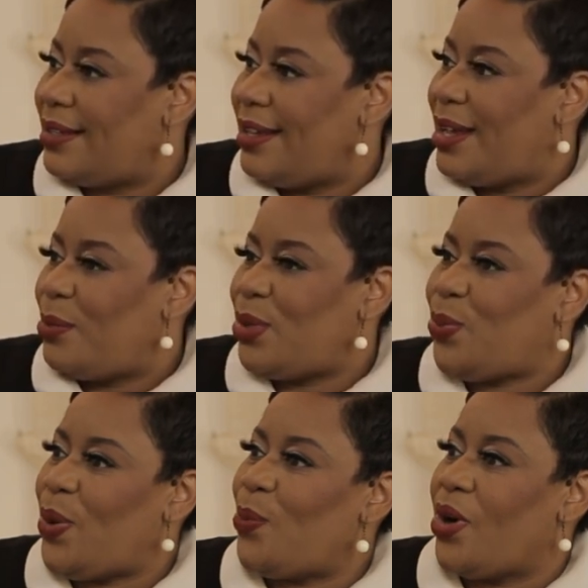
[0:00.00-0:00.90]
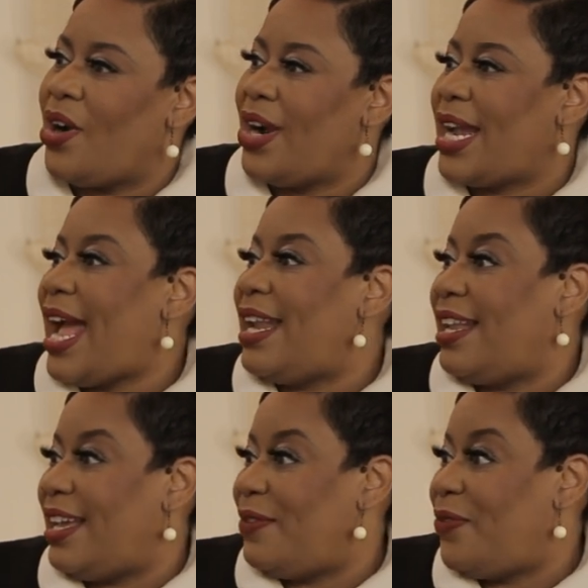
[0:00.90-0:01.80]
mm-hmm. between work and
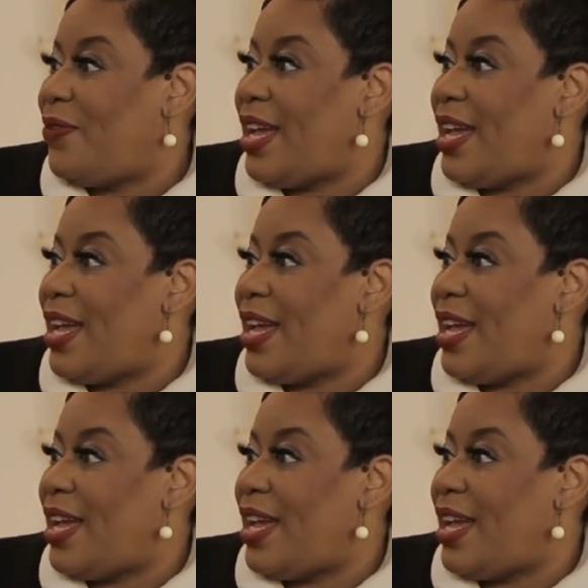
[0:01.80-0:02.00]
life.